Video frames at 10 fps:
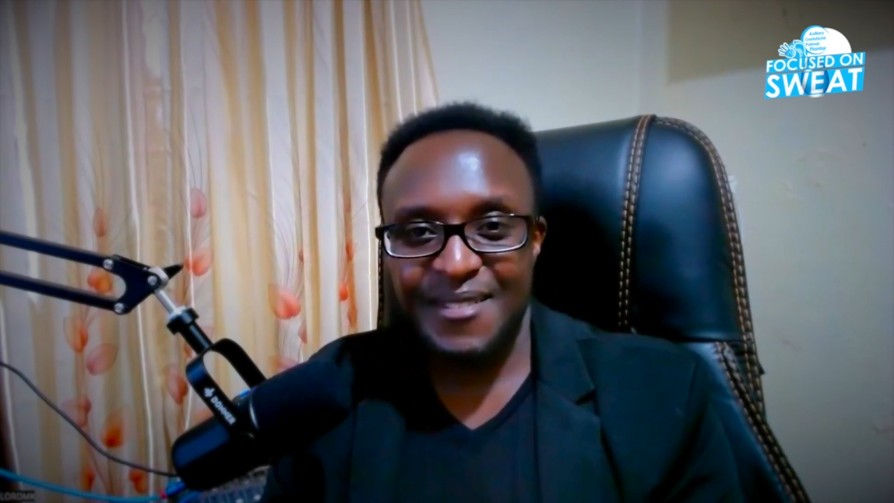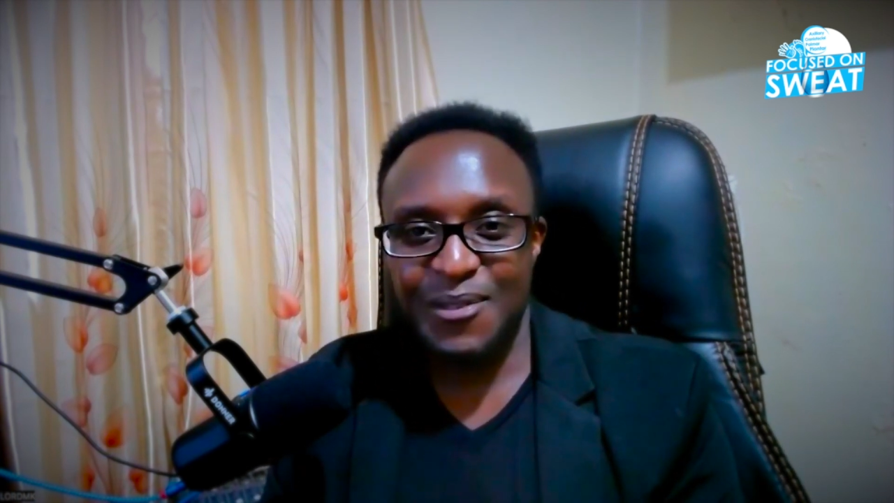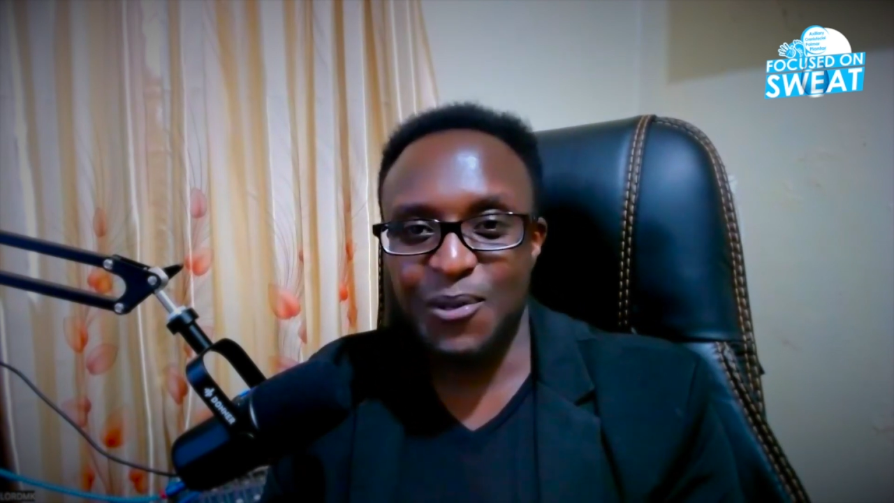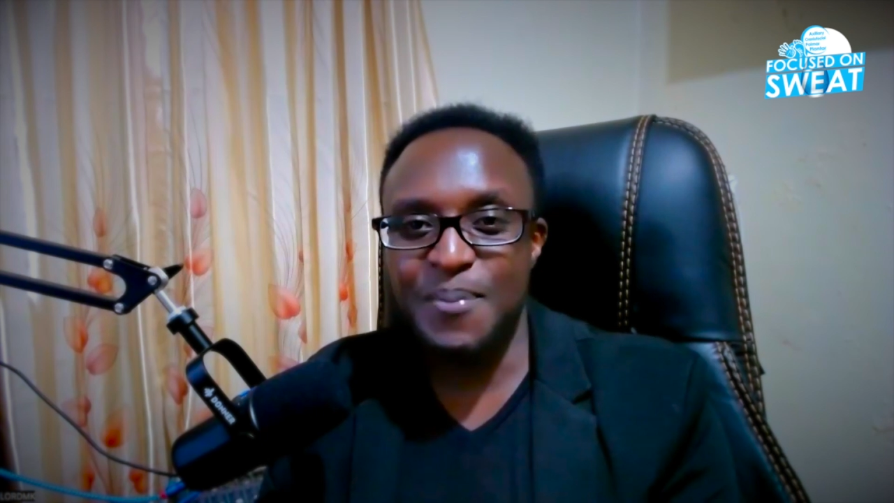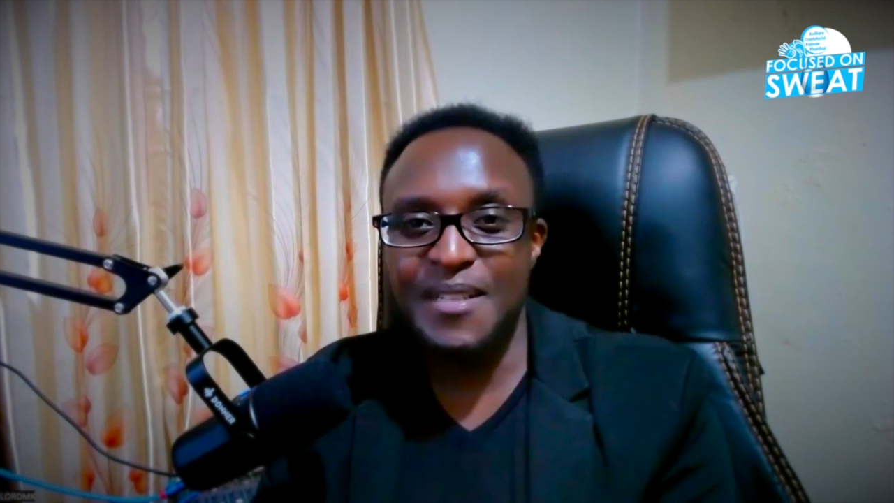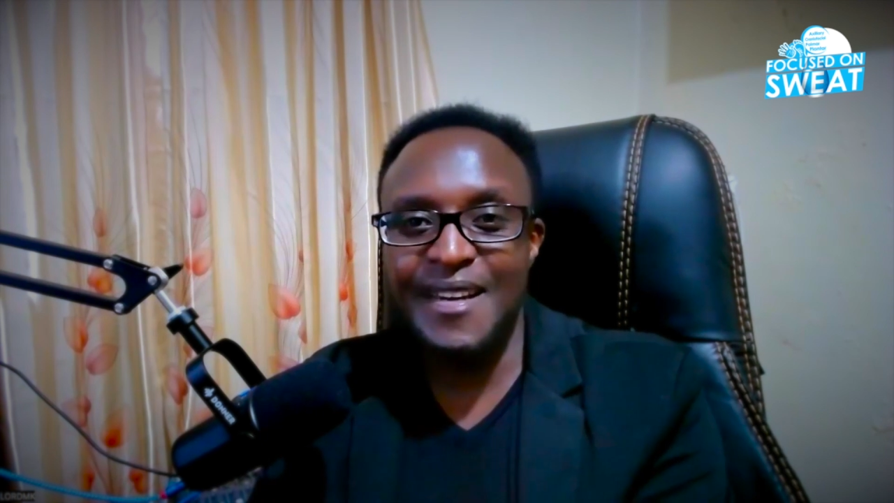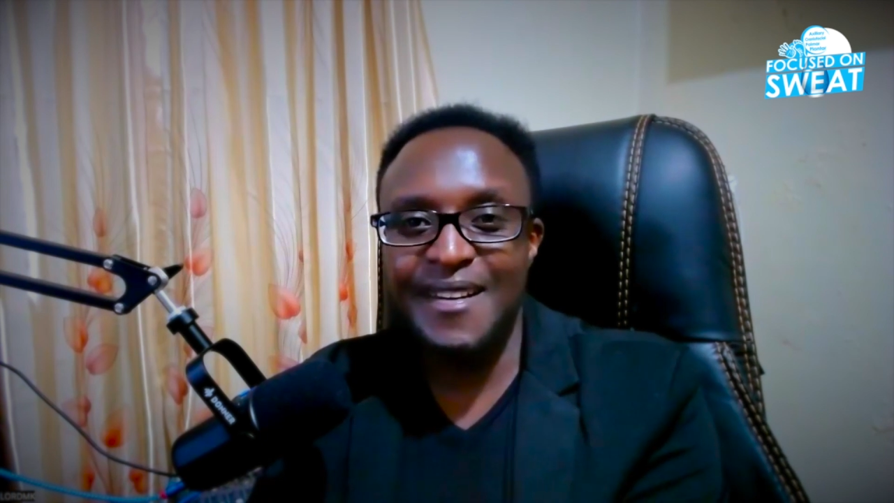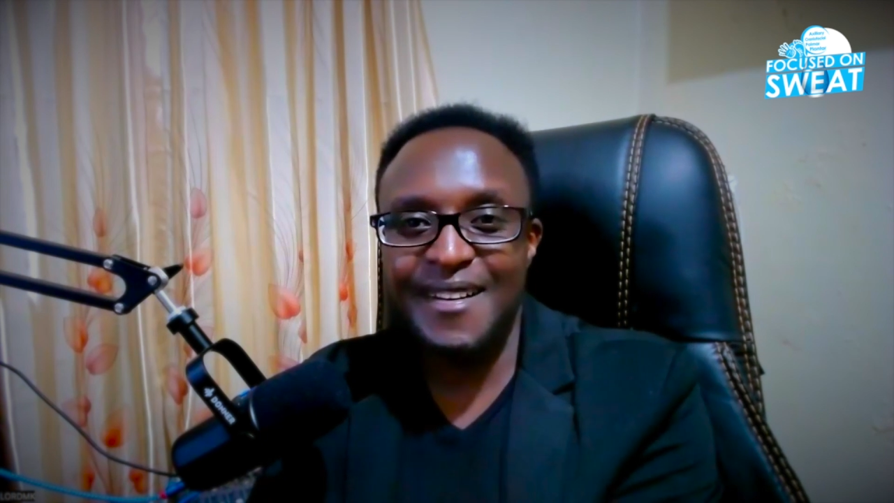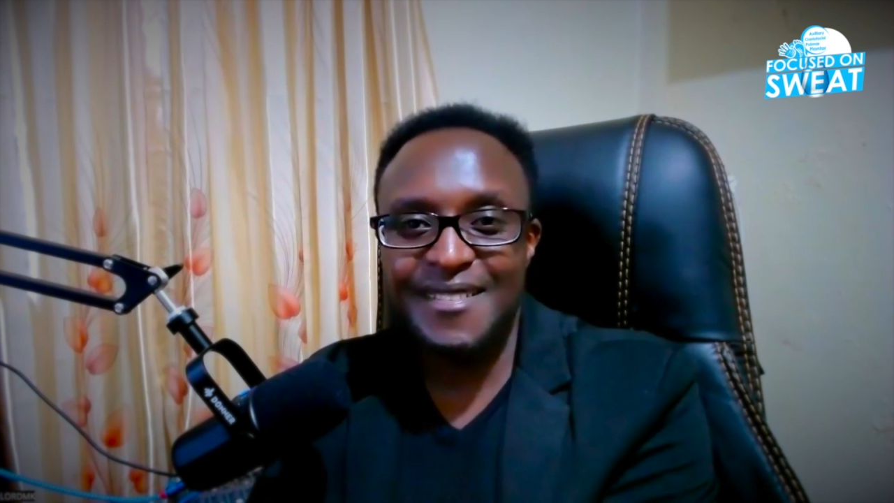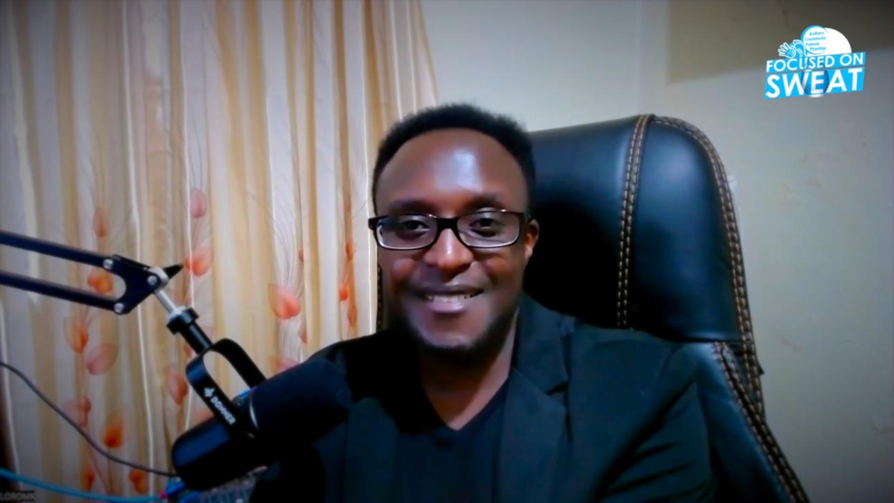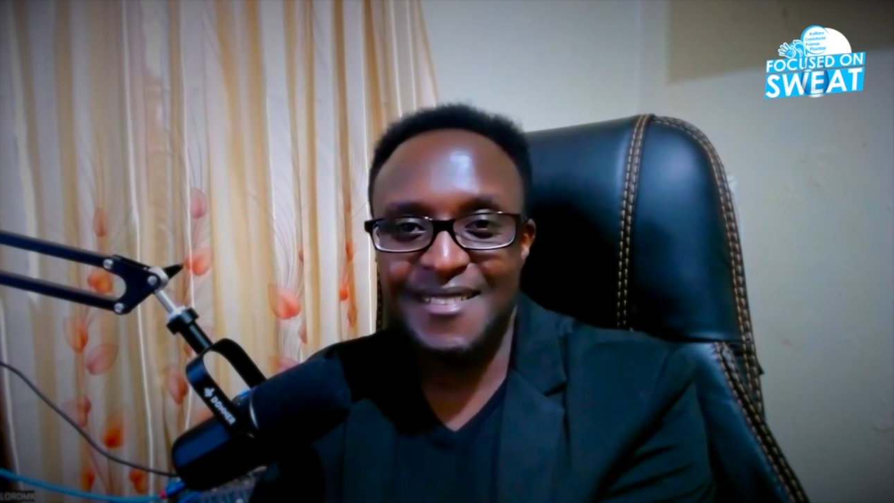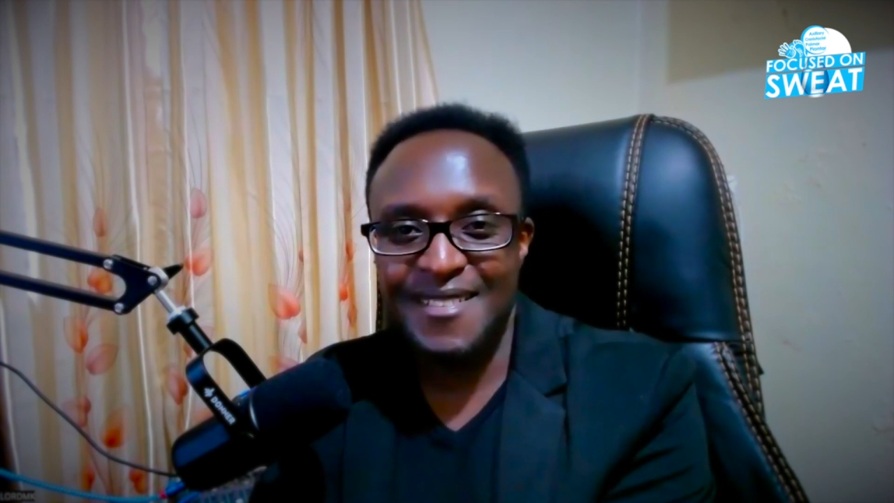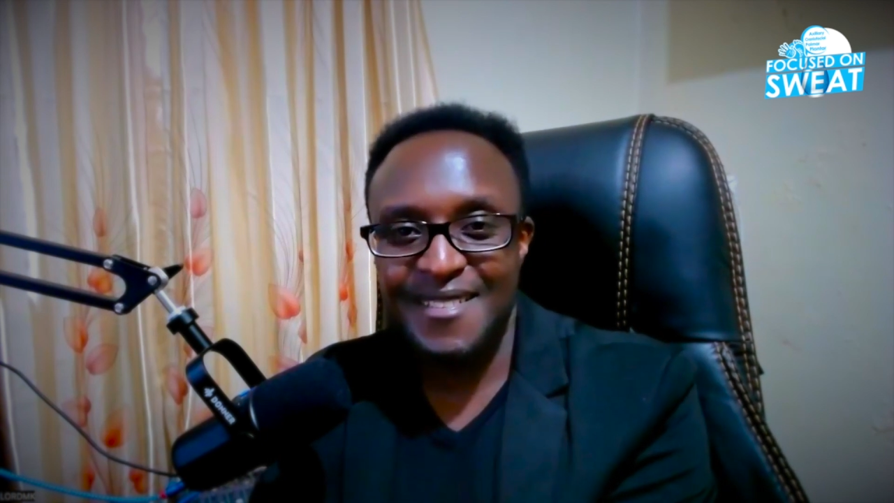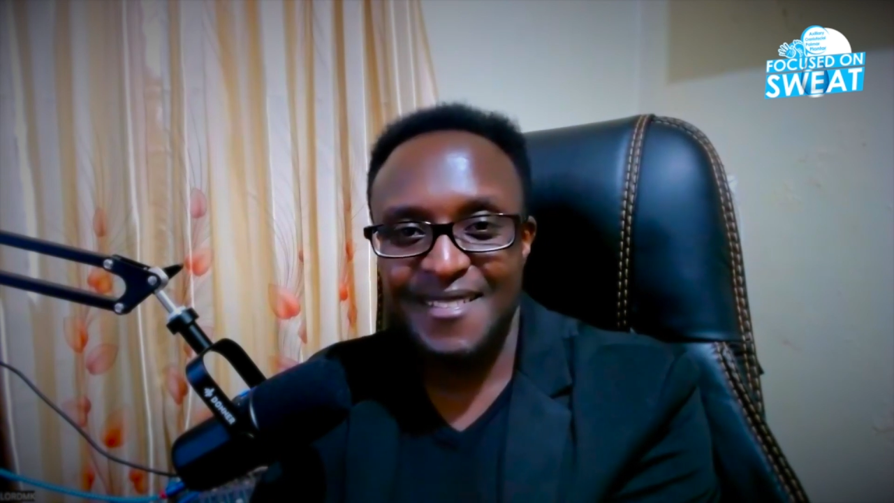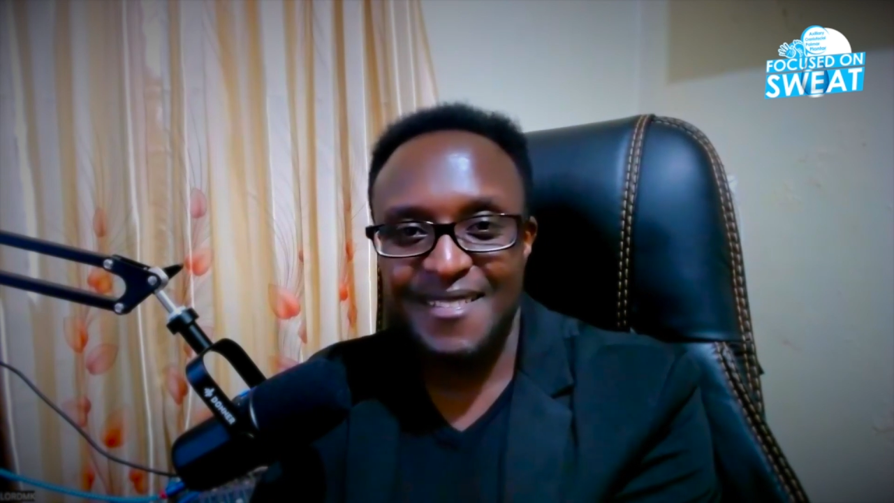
they'll be directed